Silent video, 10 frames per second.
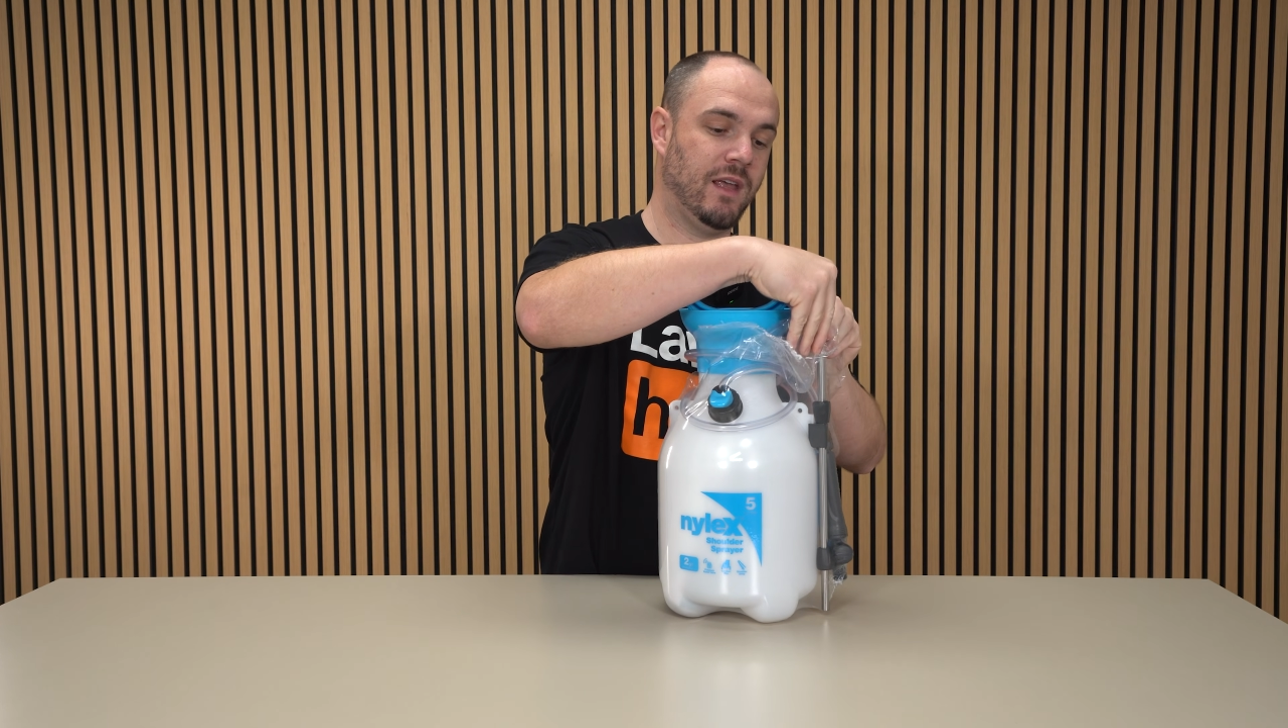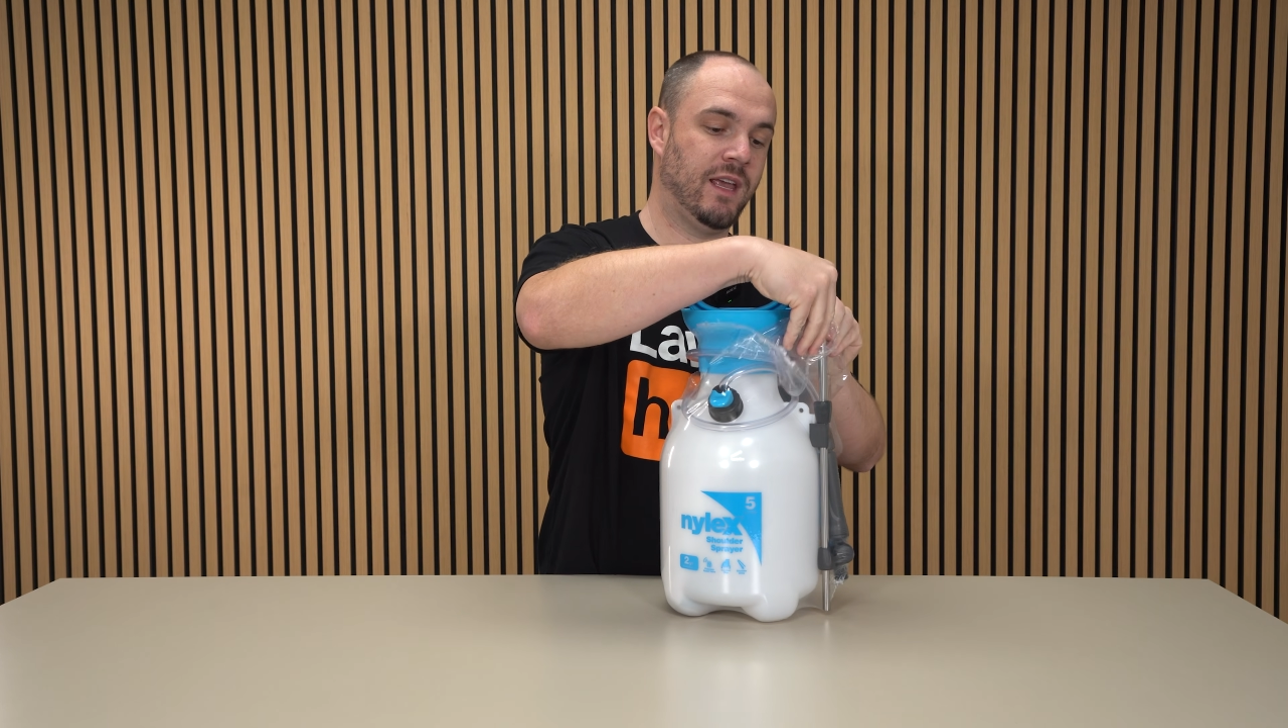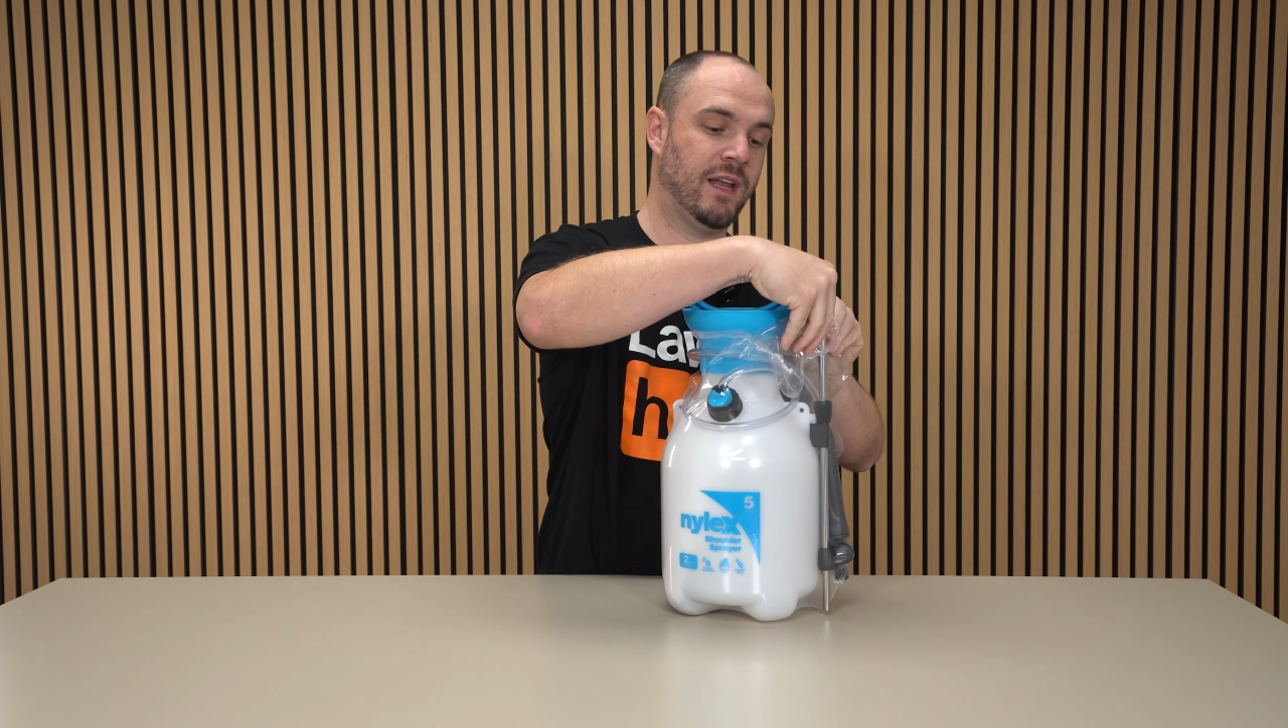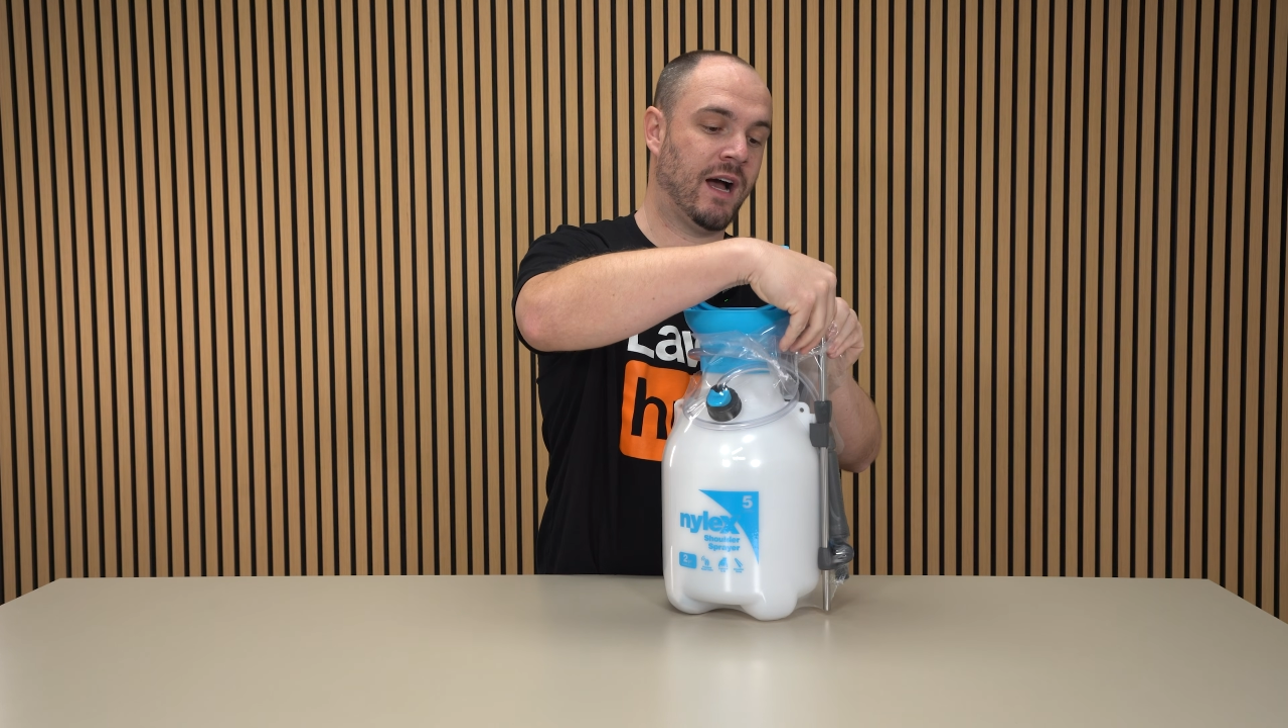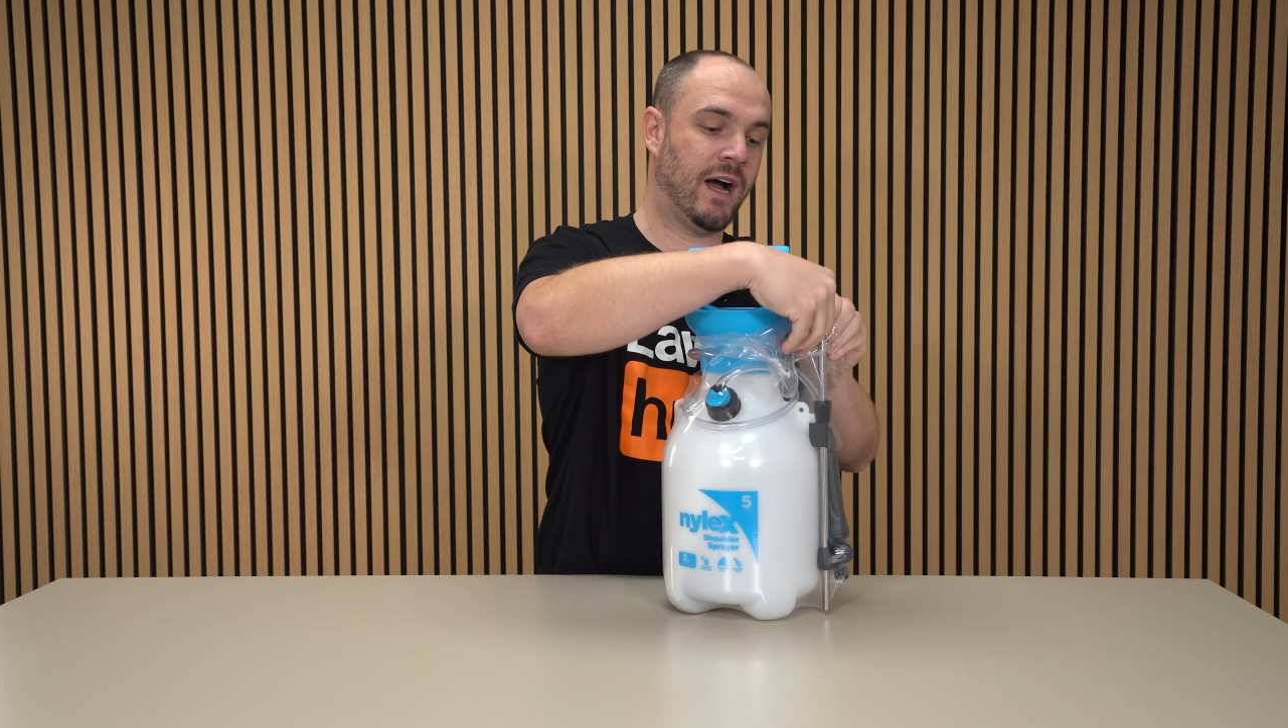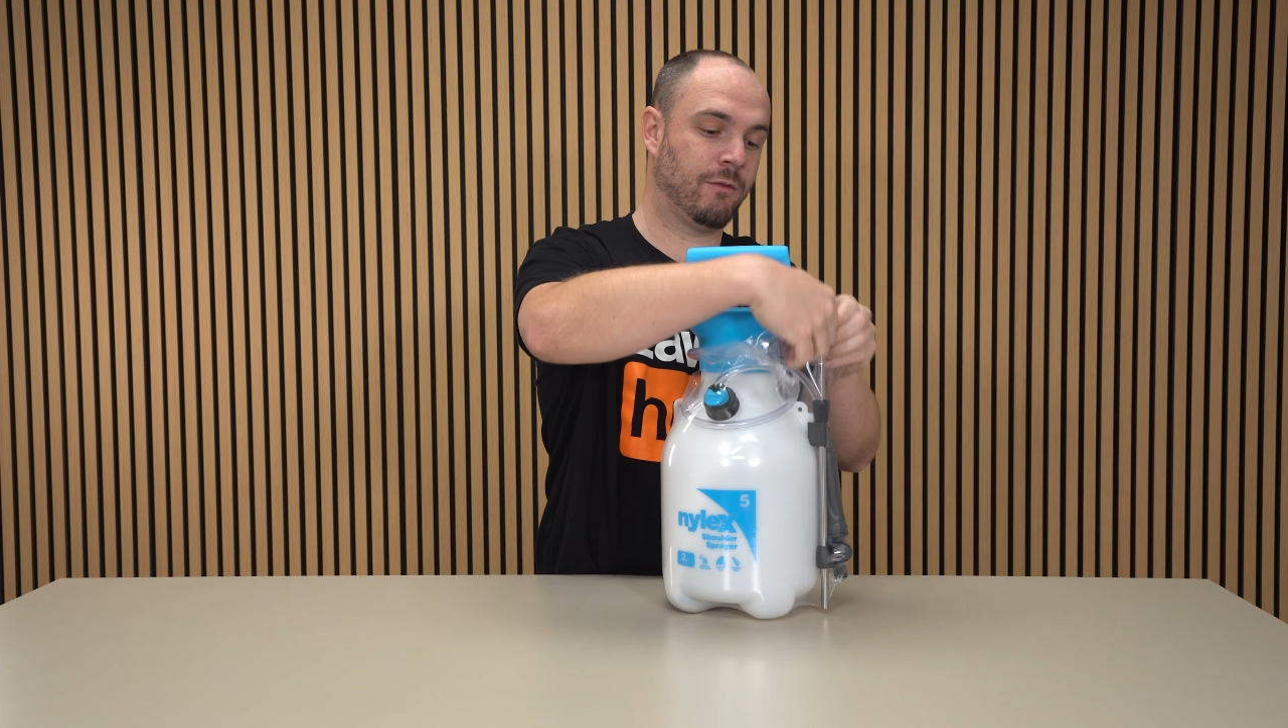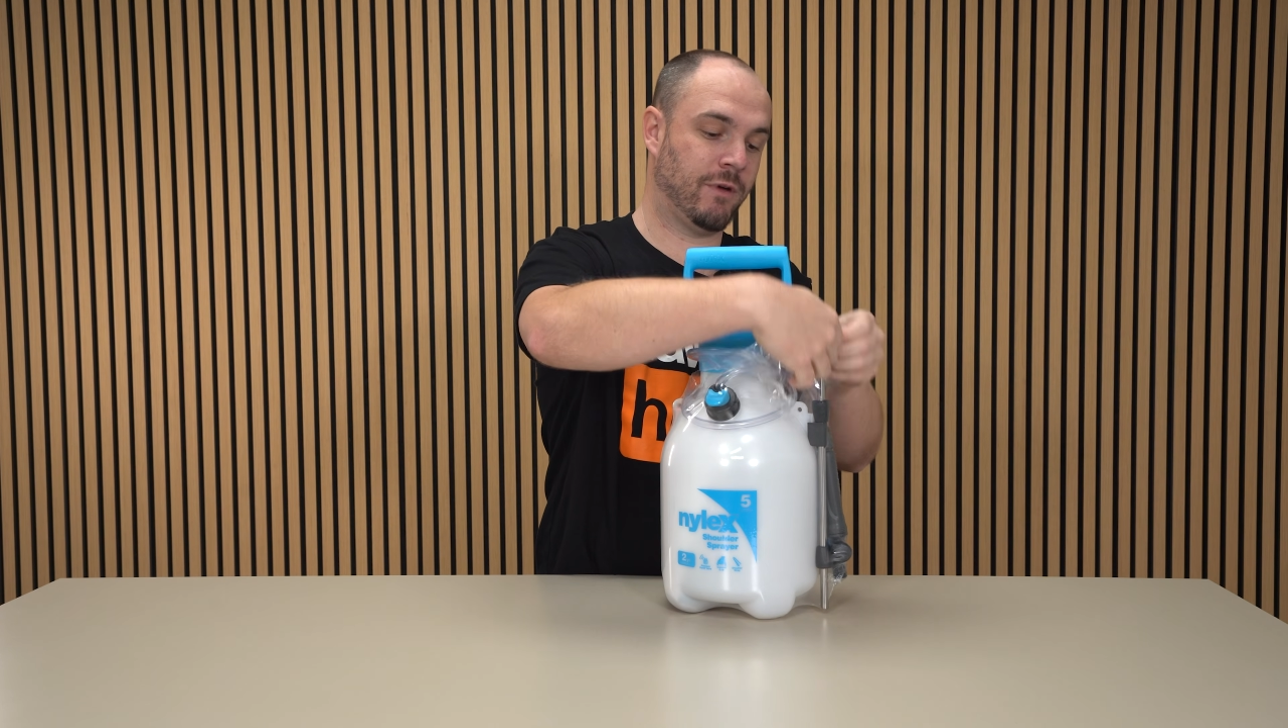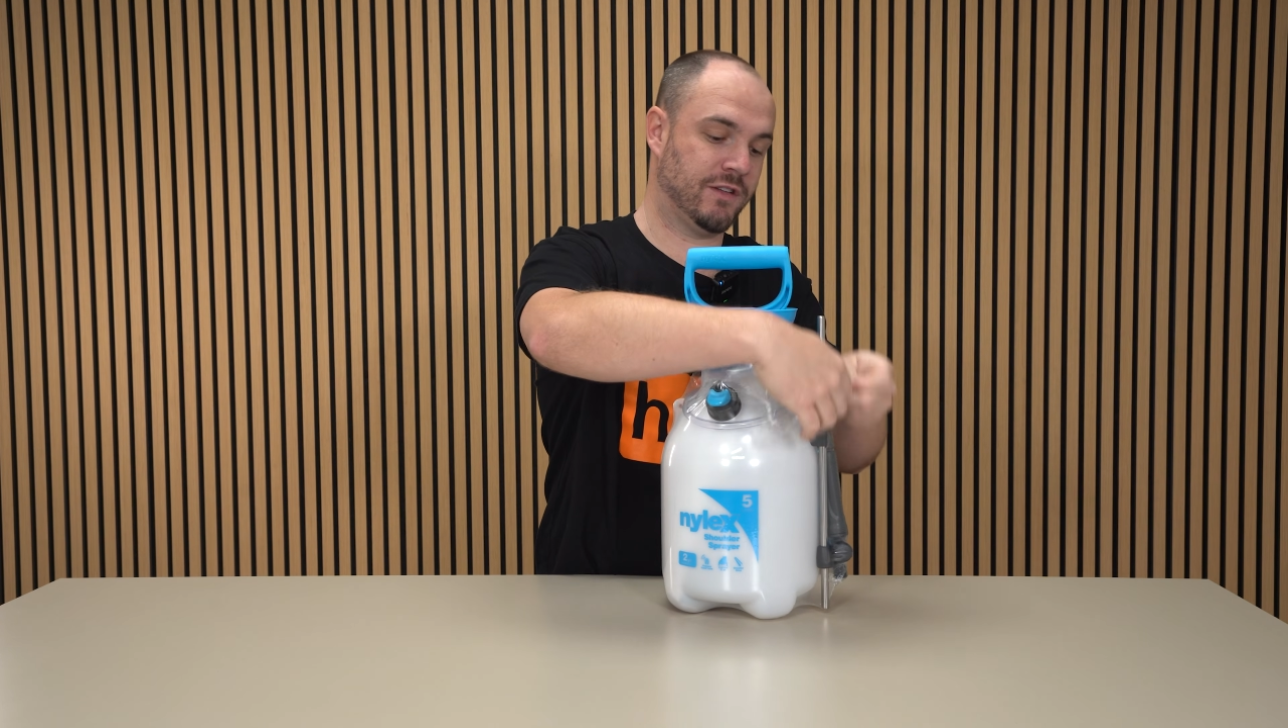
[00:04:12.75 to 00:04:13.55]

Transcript: in a hardware